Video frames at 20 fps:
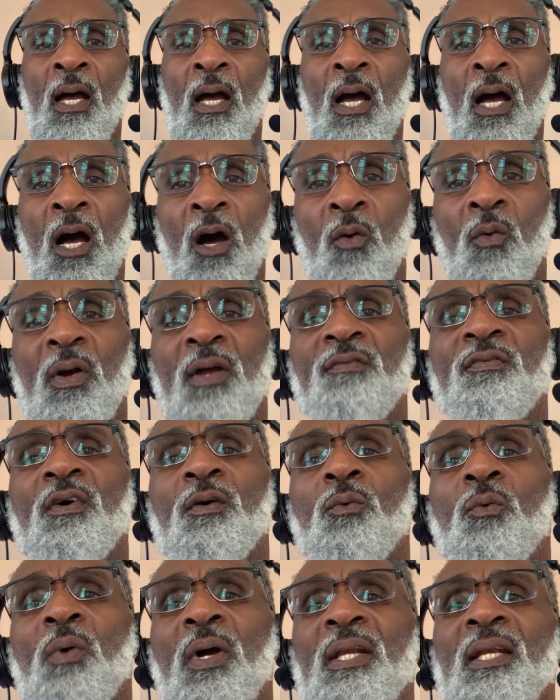However,
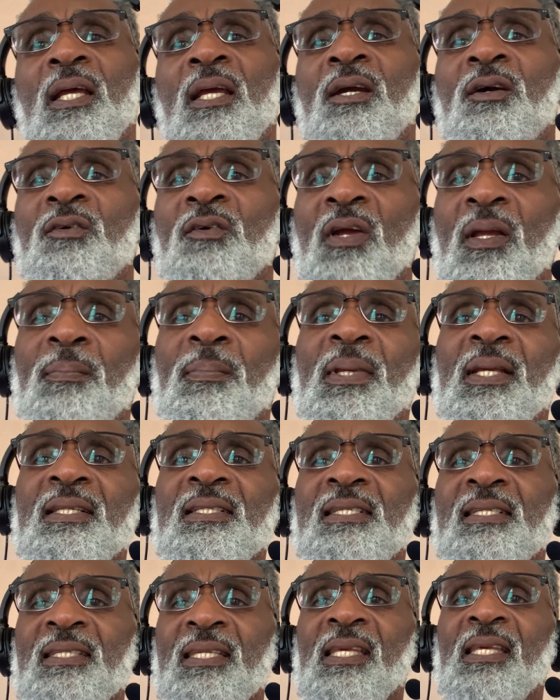when the Caribbean
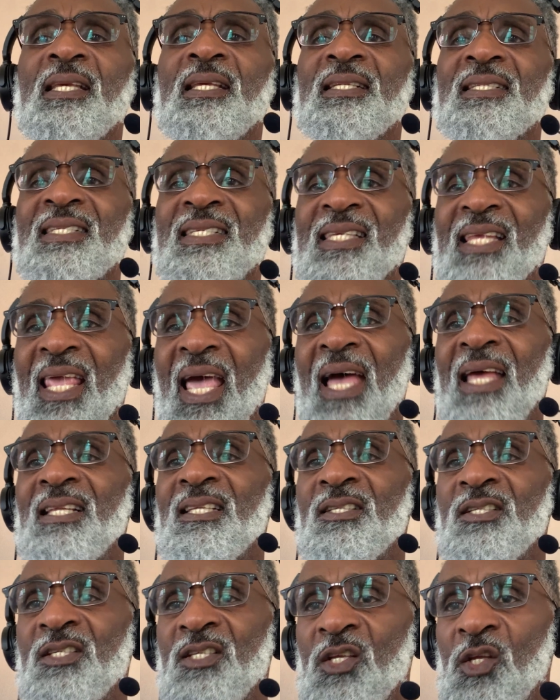Sea
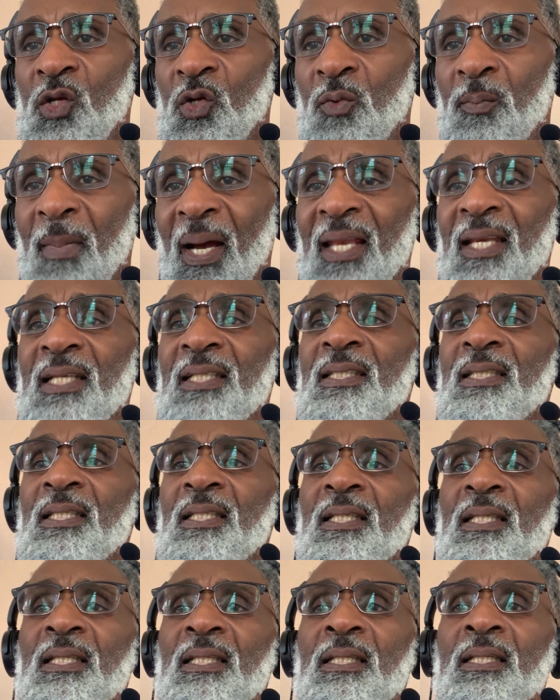scans
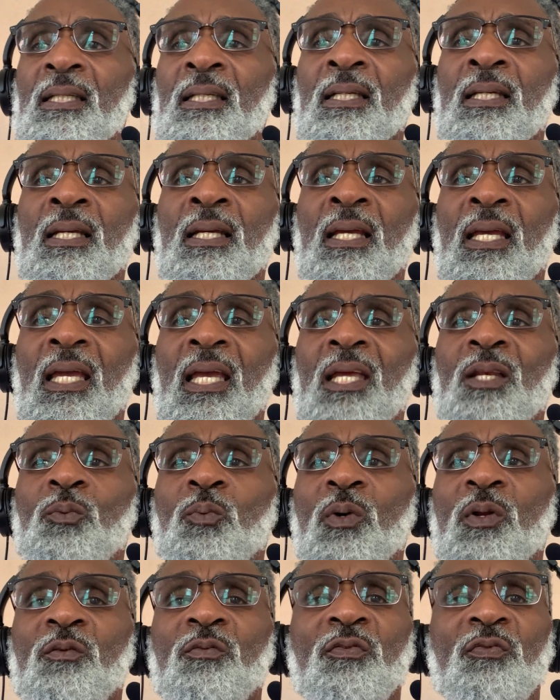humanity, it
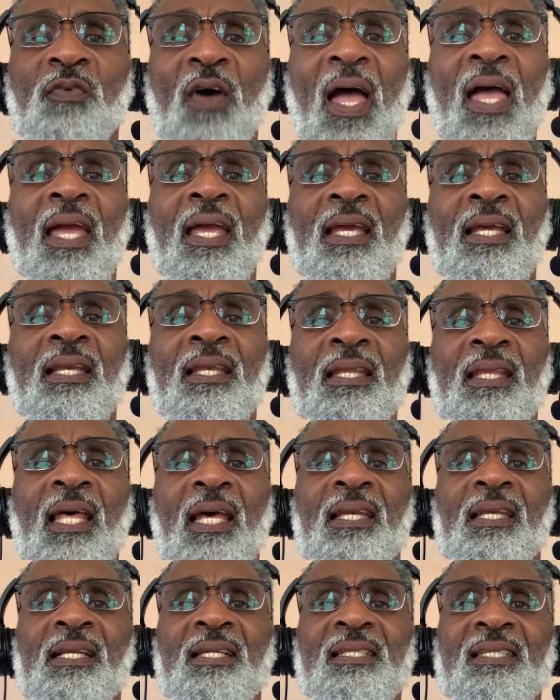would find
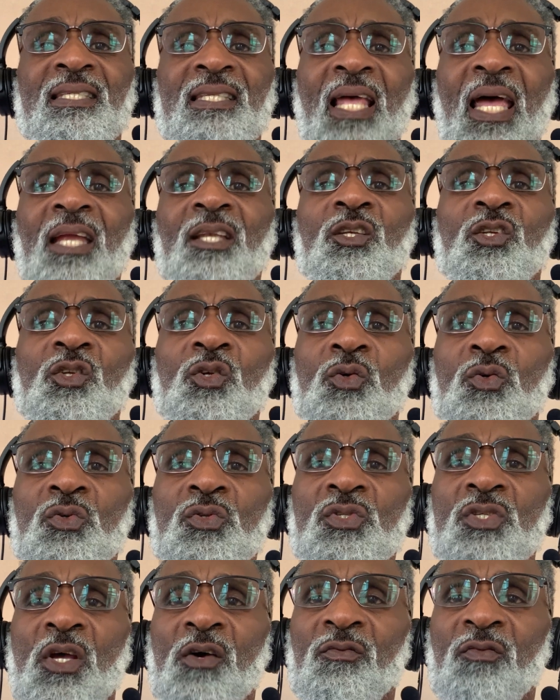that the
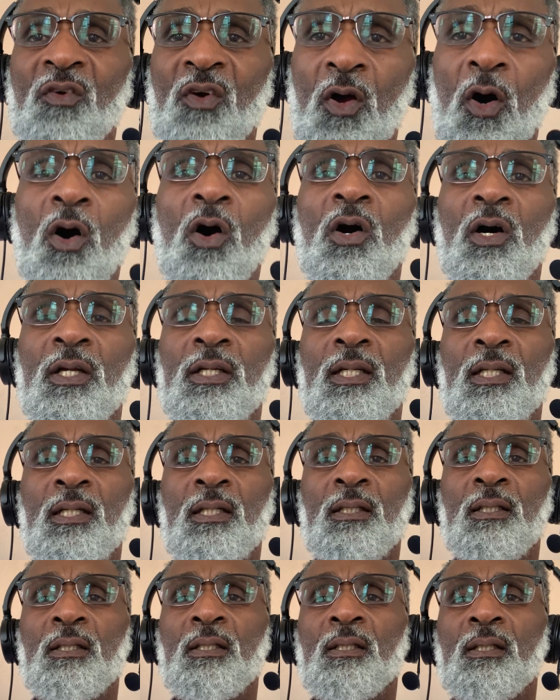statues of God
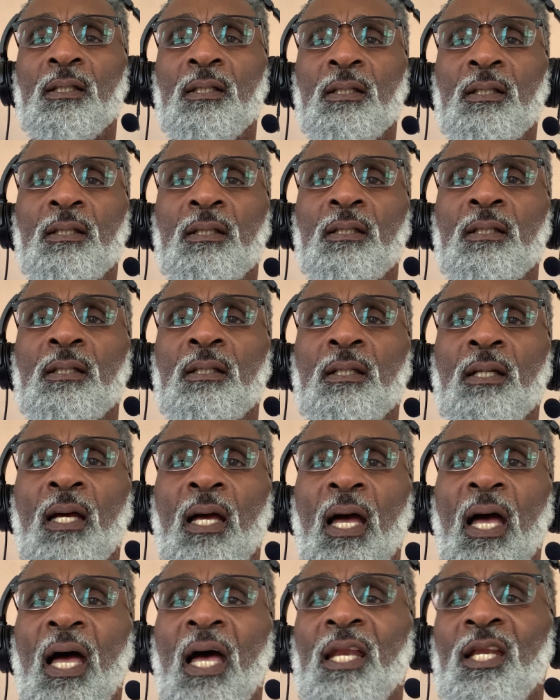
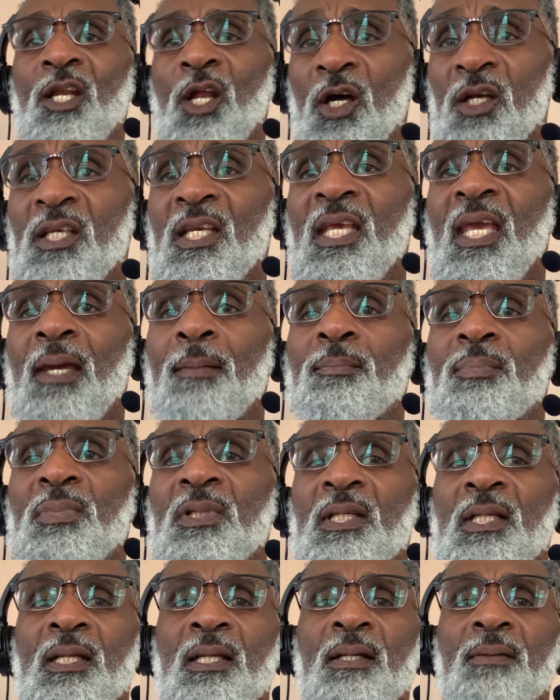are not kept,